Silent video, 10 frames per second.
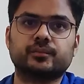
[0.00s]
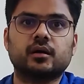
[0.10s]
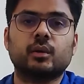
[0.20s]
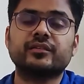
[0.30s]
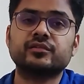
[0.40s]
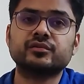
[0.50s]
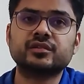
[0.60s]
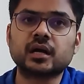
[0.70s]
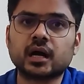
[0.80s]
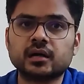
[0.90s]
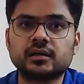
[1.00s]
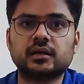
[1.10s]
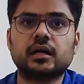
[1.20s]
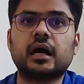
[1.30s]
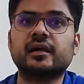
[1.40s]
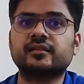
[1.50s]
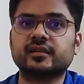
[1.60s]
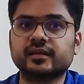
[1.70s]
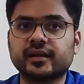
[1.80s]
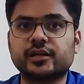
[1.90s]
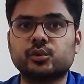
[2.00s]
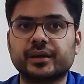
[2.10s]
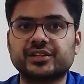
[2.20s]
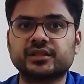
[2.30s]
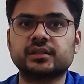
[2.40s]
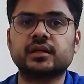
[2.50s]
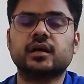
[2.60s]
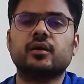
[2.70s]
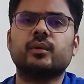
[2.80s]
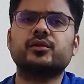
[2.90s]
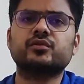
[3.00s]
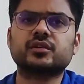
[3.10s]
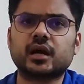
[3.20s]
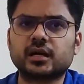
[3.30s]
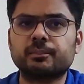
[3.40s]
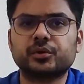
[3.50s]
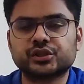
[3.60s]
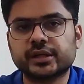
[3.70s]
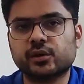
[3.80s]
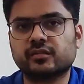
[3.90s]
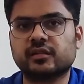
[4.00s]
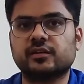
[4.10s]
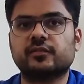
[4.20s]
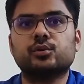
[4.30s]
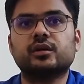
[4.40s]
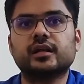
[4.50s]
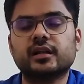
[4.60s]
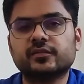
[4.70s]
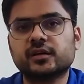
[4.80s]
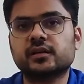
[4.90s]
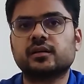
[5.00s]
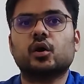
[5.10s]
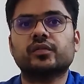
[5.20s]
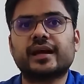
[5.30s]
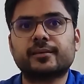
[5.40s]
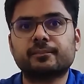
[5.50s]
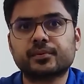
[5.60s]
Once you start answering that question, when you start pushing yourself to deliver on that